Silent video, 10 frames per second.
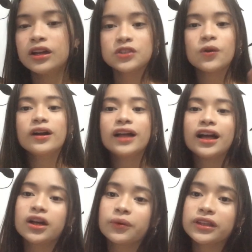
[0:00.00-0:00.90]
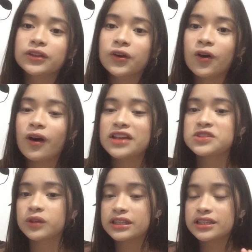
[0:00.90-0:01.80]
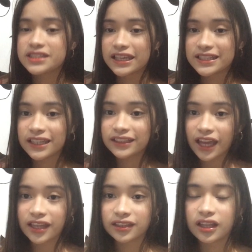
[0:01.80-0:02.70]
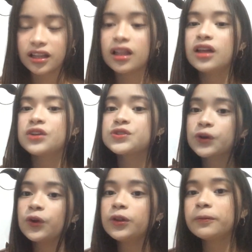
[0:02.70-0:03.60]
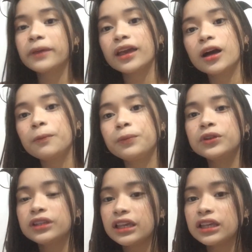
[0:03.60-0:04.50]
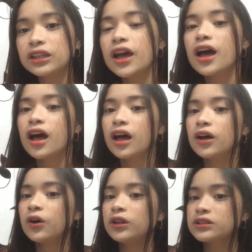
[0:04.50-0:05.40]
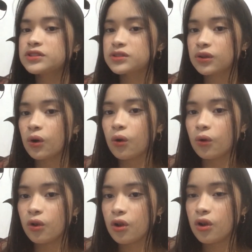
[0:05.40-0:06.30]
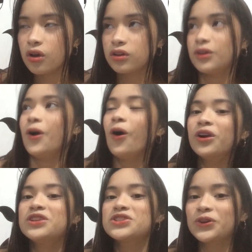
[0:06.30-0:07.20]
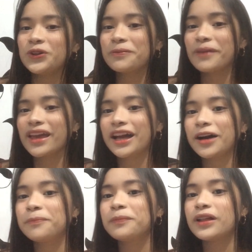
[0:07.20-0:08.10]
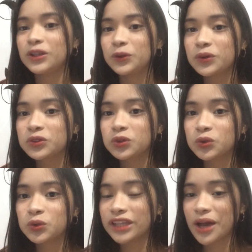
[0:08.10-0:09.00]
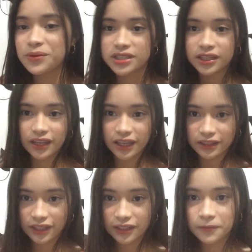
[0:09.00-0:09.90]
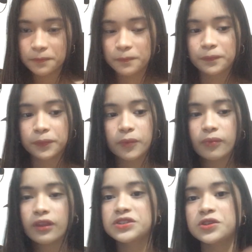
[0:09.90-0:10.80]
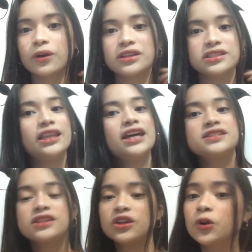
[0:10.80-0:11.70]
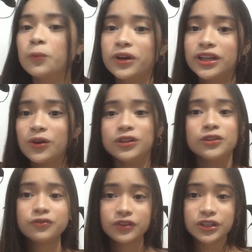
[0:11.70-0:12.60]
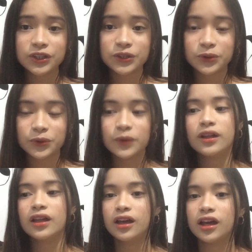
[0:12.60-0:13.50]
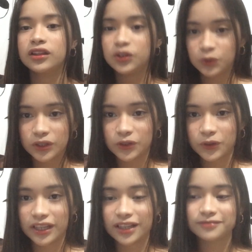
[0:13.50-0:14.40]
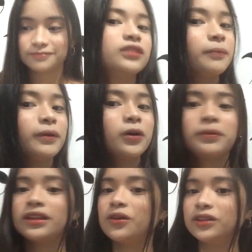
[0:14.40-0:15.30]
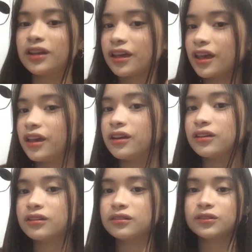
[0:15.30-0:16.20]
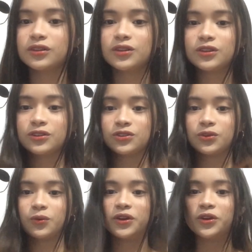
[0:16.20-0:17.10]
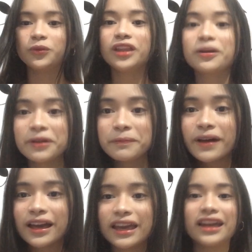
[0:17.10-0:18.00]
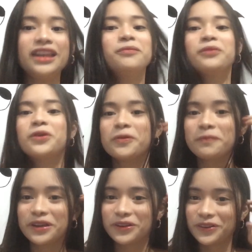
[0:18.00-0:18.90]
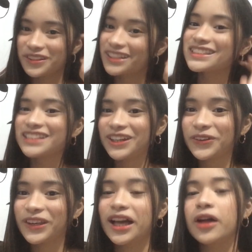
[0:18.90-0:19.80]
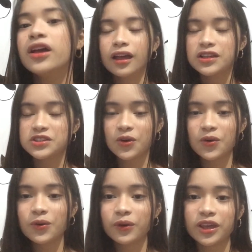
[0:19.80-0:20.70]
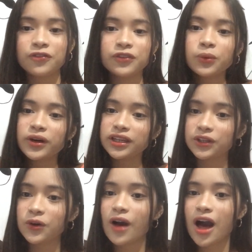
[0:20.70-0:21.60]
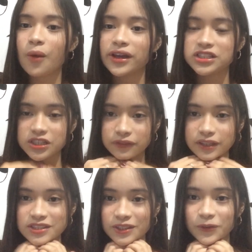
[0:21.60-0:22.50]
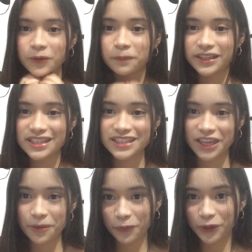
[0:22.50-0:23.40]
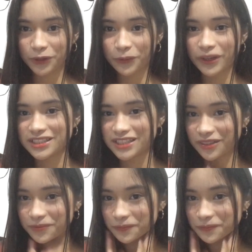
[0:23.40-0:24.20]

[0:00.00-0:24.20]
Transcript: So ang gagawin ko, as you can see sa title, school makeup routine all or school makeup look 2018. So kasi last year gumawa na ako ng video at inulit ko lang. Nagpagupit ako ng hair. So ayun, walang may pake, alam ko, pero share ko lang. So if you wanna know how I achieve this look, please keep on watching.